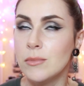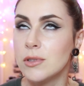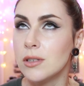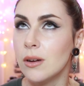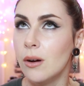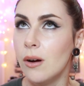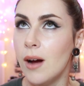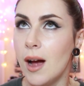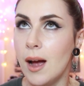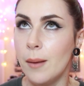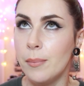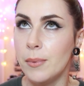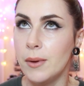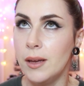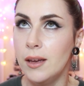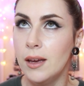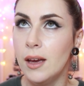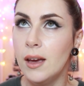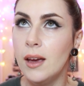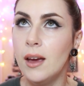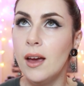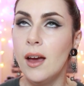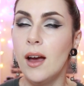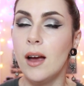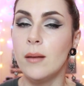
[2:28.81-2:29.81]
I'm so happy.
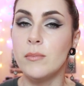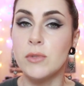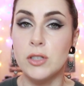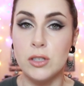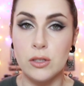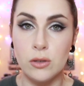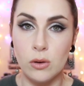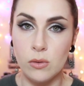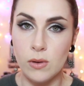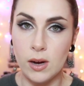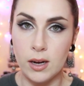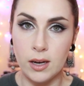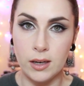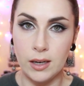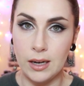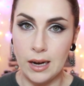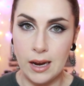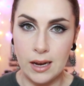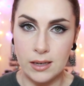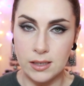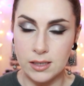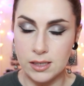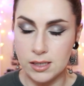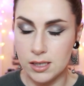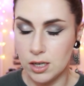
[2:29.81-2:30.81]
I'm so
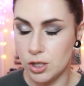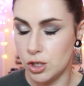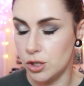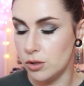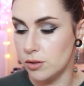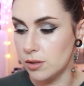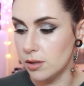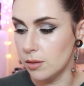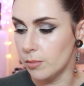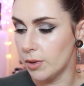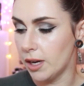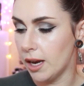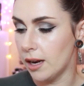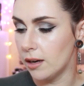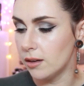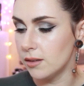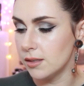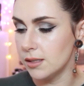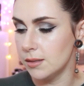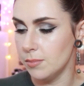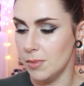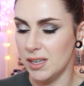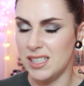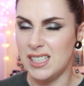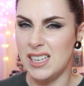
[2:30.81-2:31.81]
glad to start using them again
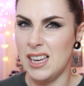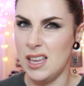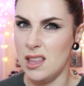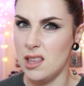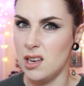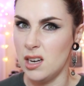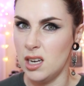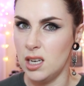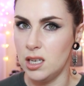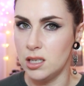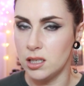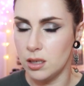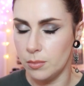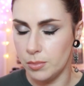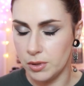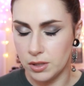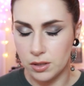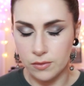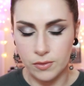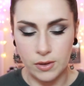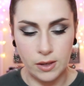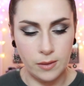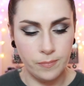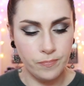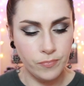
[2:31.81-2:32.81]
because my teeth need a
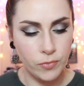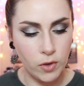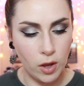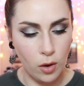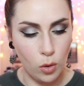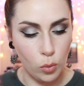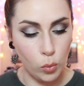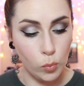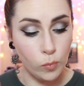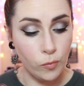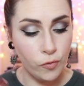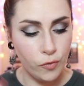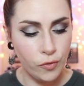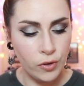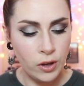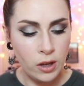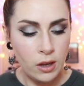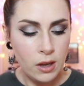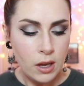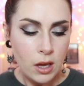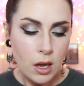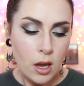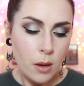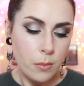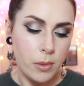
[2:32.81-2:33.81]
bit of a oomph.
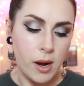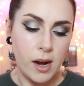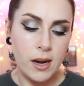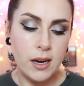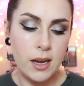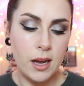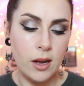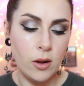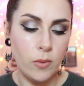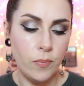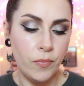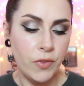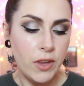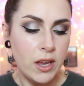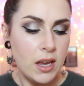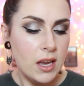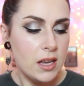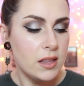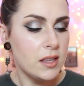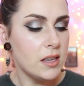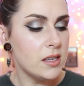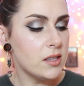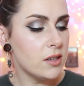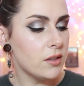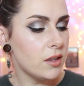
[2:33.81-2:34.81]
But anyhow,
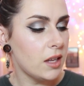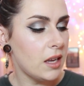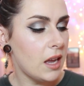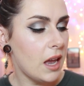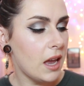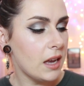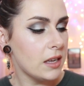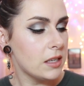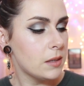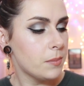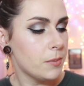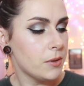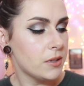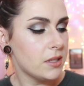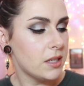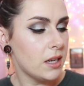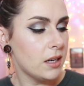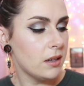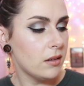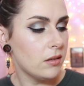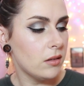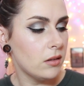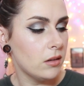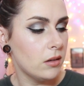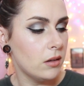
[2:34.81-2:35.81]
these are the Expert
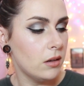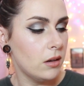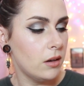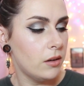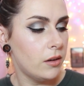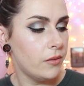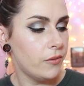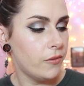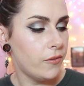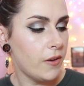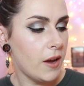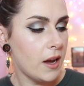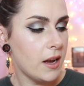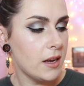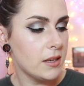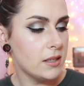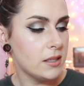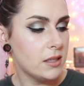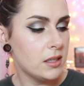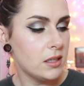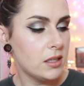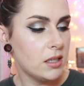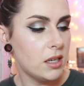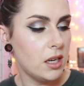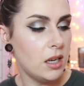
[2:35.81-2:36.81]
Dental
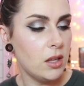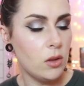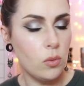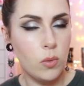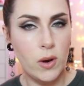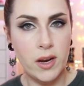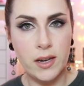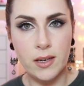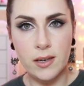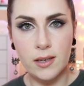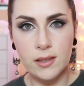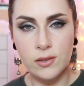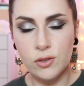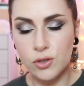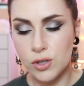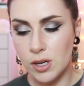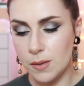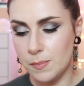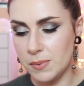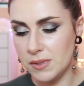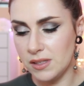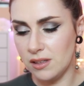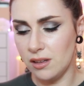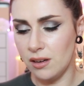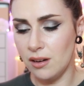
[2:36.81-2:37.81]
Fast Teeth Whitening
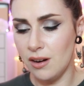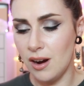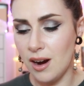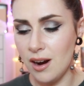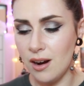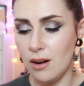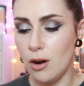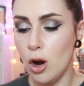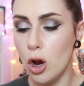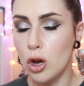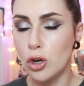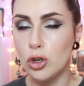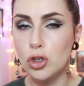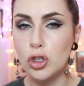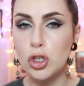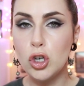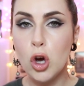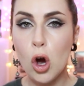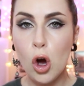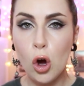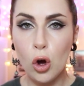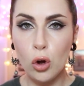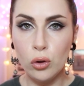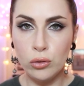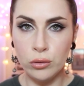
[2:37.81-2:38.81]
Strips. There are
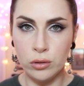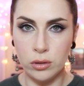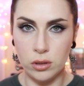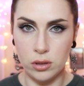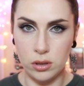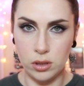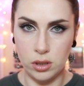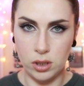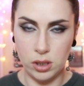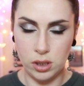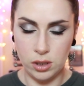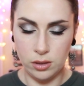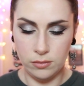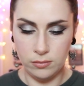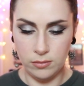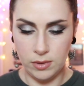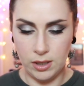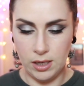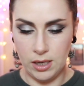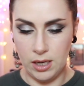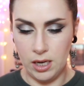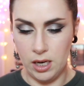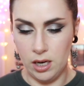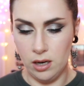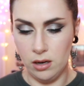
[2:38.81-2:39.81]
tons
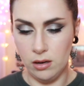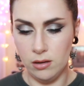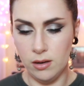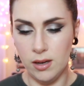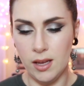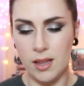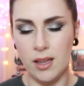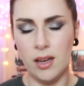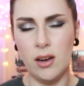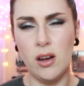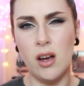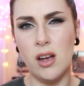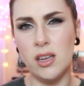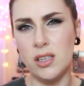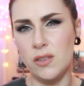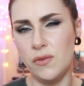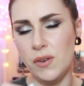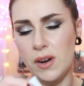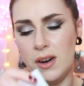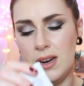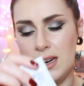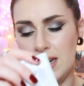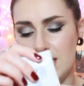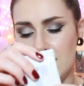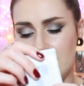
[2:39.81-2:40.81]
in here and they cost
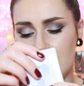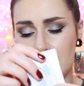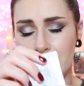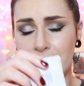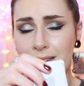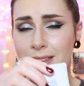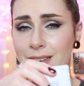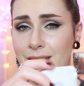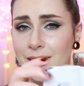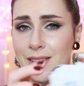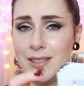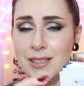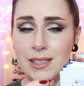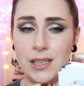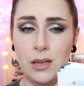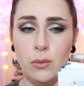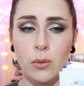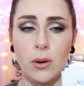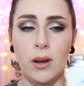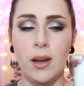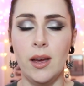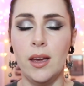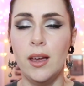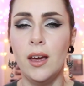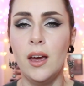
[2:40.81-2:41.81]
very little, and you can see
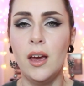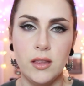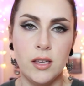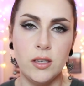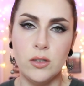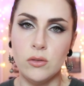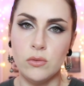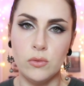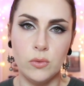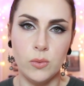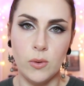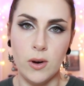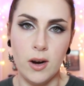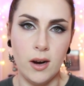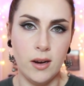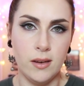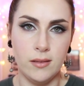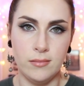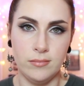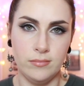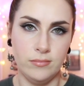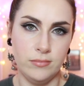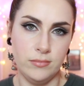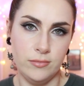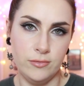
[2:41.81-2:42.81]
why. They don't
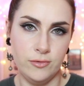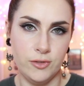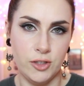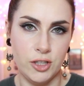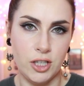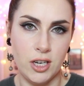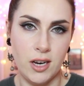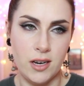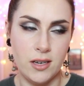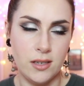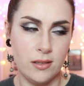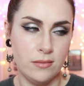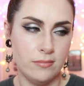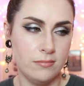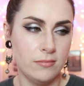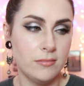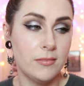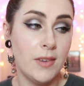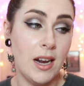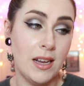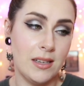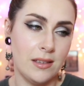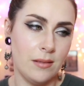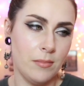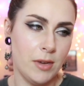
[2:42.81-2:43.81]
work for shite,
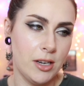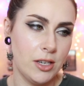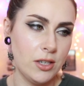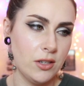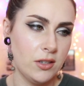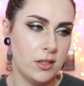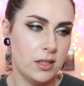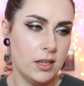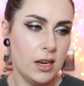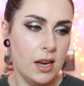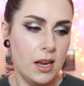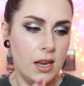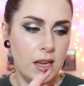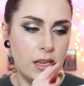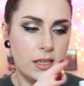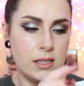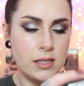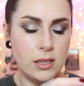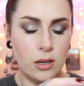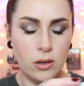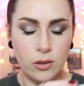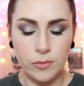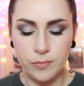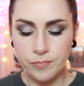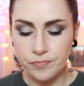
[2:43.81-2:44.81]
as I mentioned.
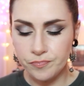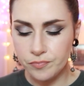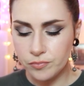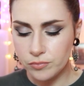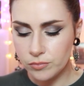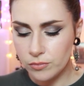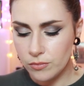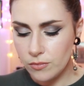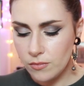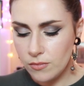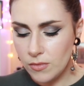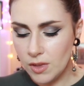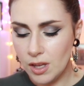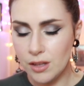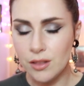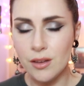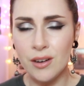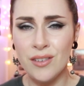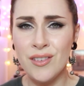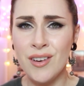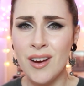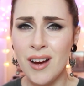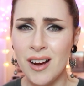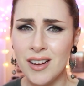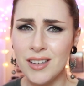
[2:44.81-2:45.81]
So
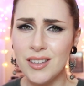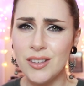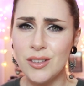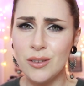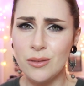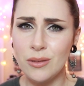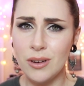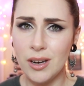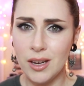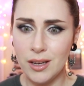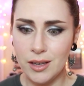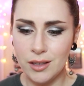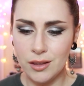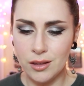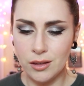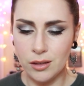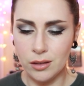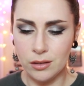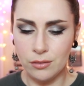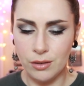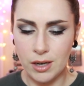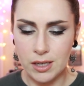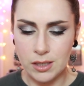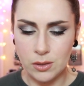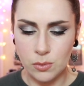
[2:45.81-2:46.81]
they're not though like
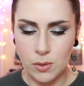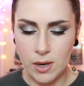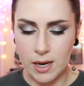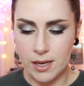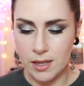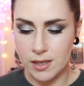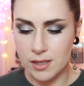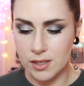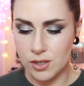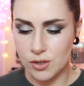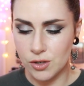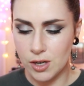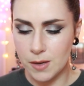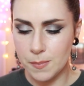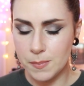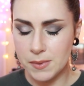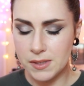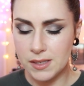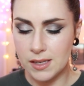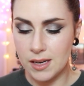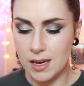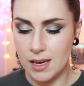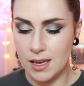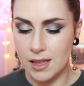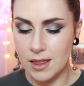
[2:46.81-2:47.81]
the Crest Whitening
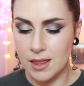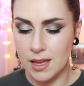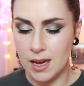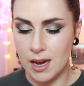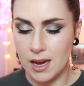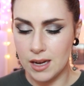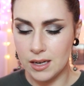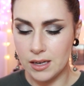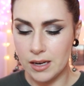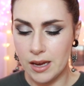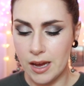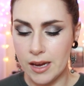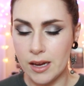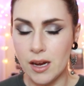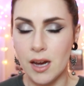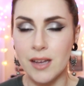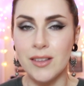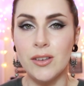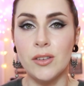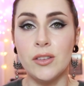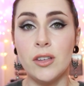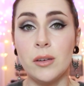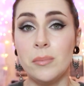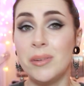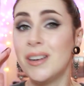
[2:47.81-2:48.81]
Strips, in that like I
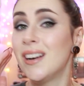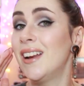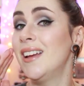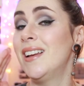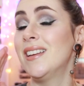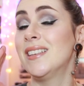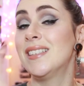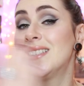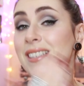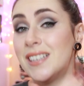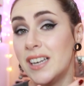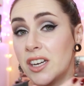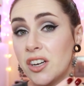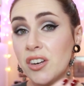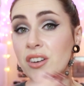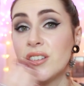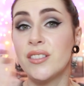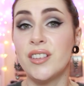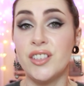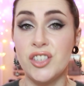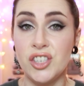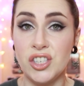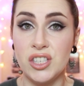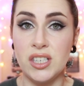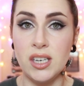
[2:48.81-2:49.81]
thought they'd be like a sticker
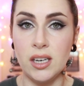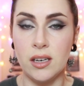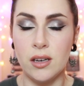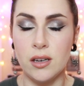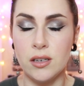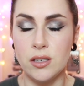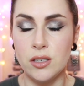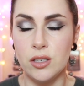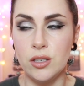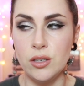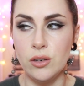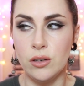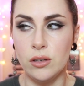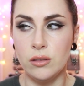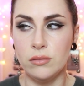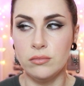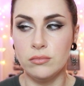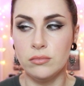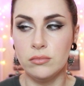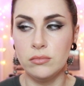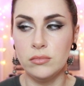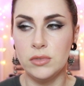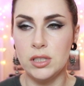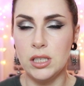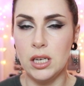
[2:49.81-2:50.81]
that you stick onto
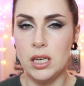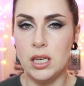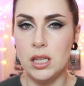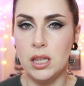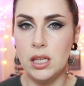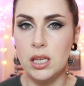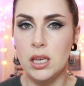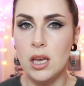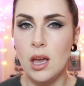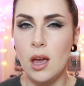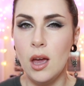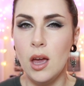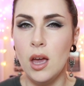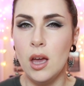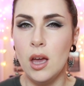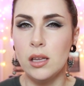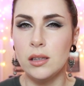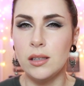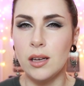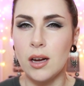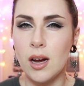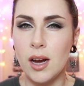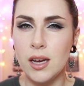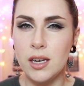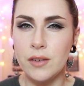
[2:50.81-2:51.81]
your teeth.
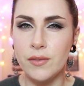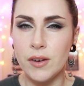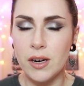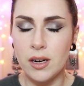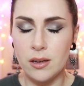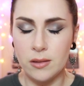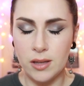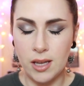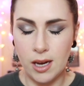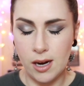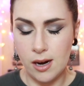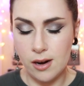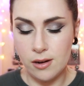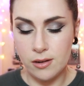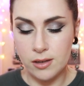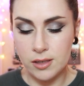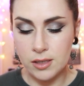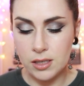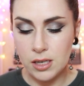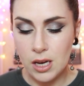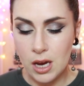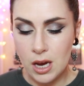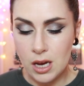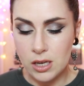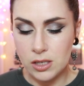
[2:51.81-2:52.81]
They kind of are and they
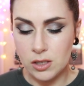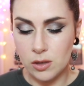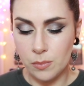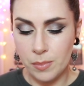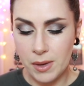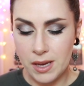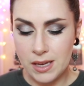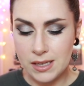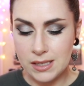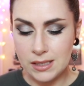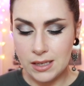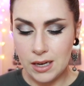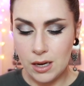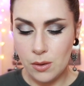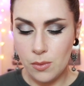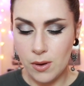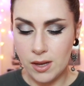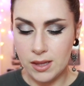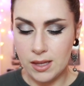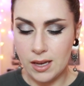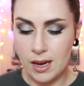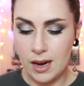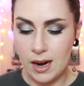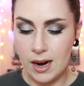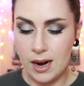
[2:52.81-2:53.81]
aren't. So basically
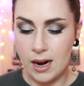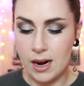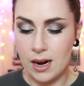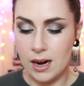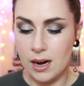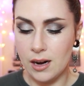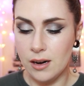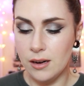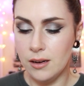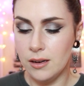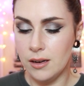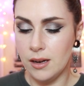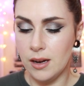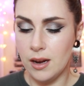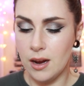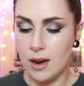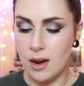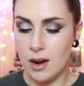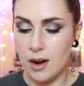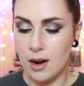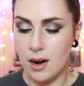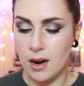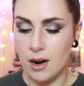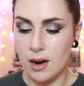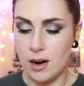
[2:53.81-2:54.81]
what they are
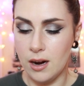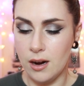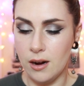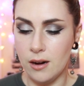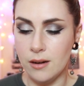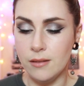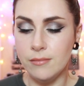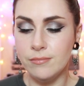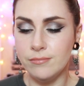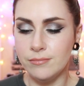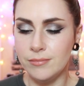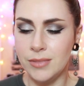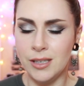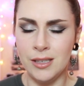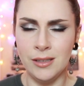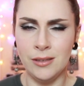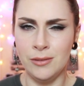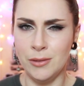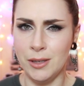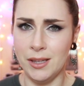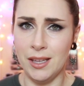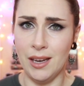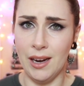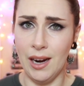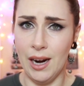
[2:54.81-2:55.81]
are,
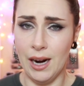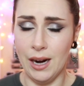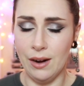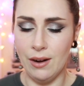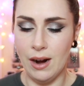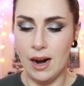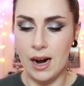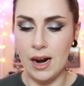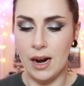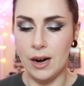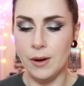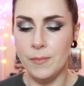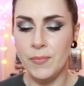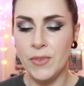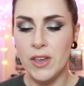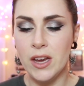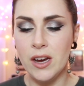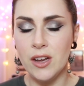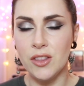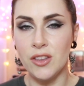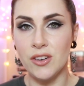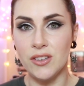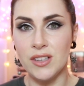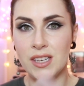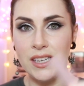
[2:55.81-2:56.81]
what they are are,
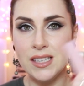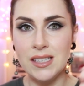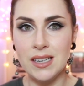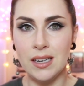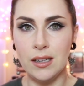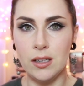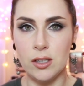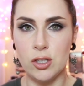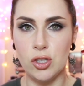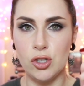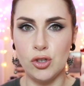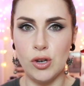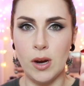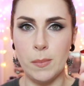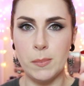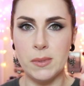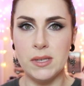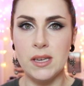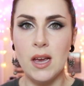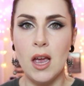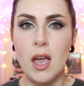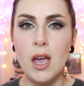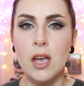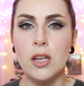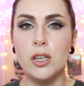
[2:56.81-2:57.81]
they're these little
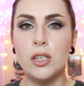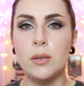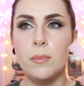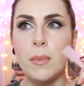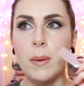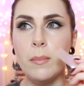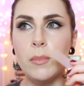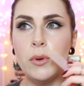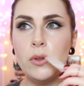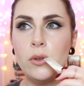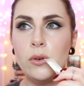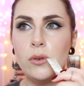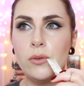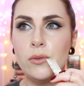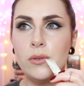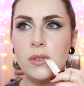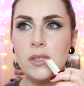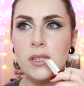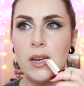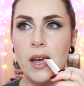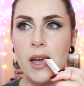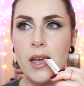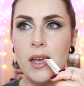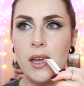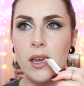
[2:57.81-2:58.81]
strips. Do you remember
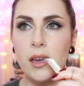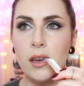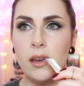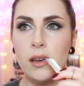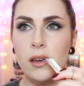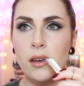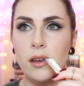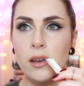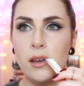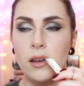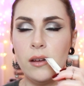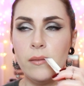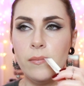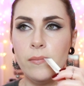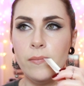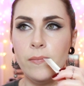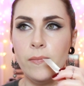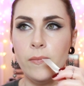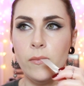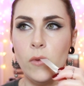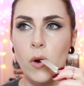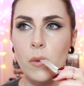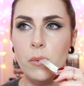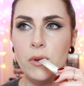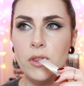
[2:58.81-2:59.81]
those like,
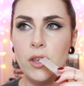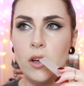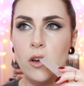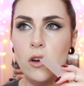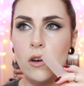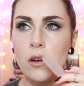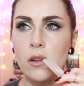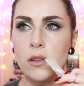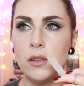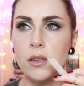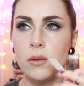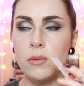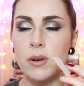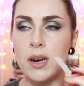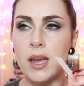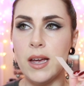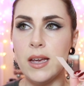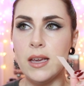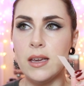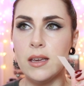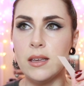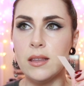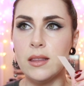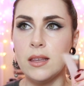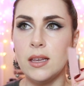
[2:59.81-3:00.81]
hmm, what were they called? They were
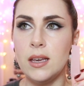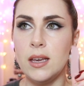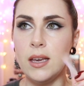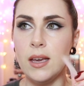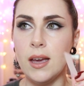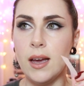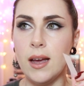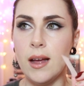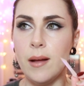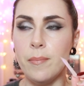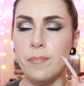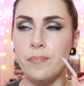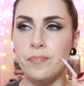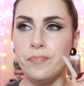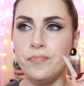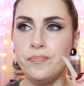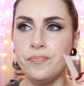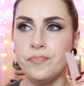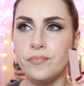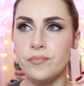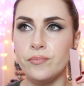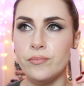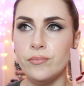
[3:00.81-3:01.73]
like the um,